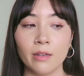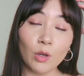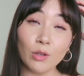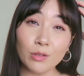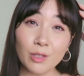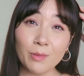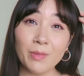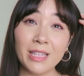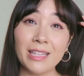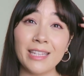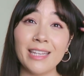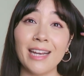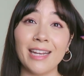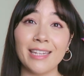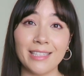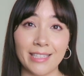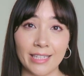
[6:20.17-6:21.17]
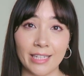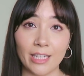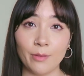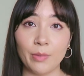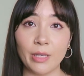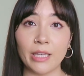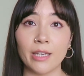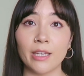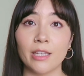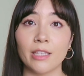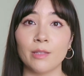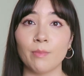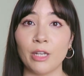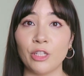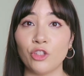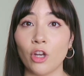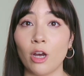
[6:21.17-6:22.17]
But ultimately I did because
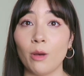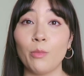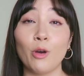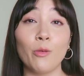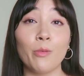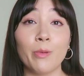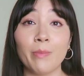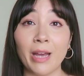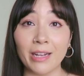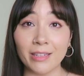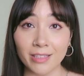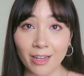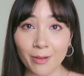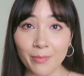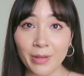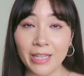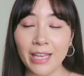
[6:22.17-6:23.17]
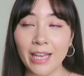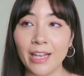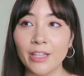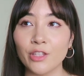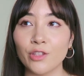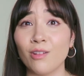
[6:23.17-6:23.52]
my job opened back up again.